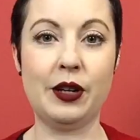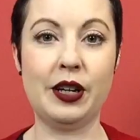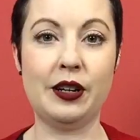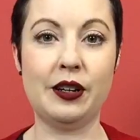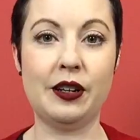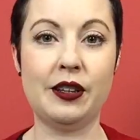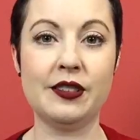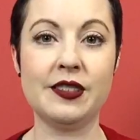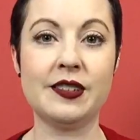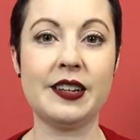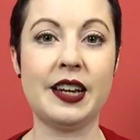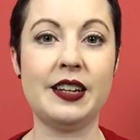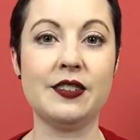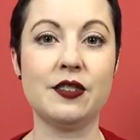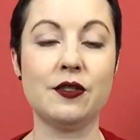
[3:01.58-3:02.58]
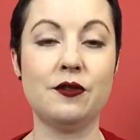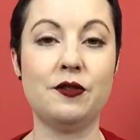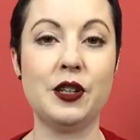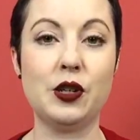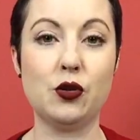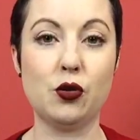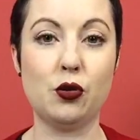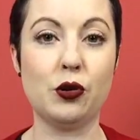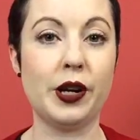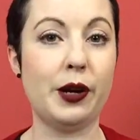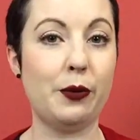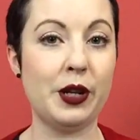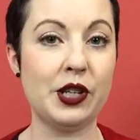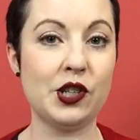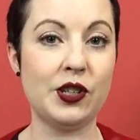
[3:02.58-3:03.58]
in the state of Victoria,
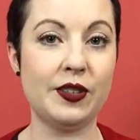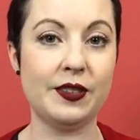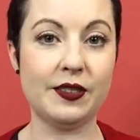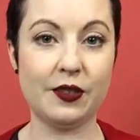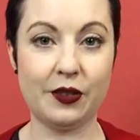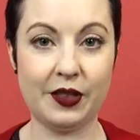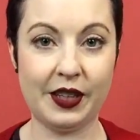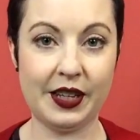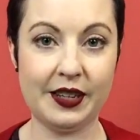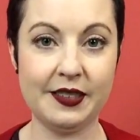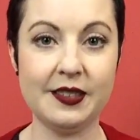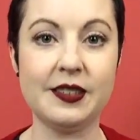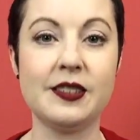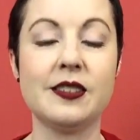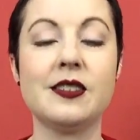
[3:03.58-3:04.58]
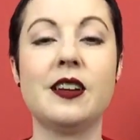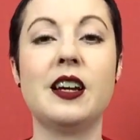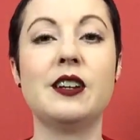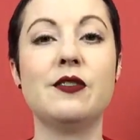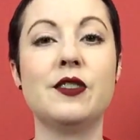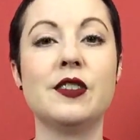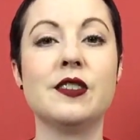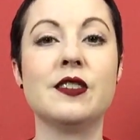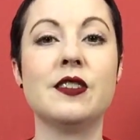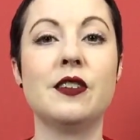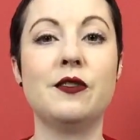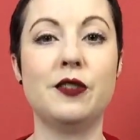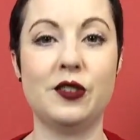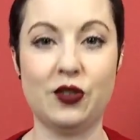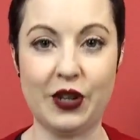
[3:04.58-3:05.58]
which is on the eastern side
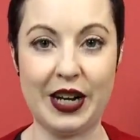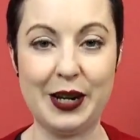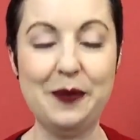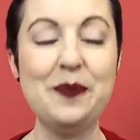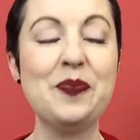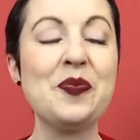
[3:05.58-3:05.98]
of Australia.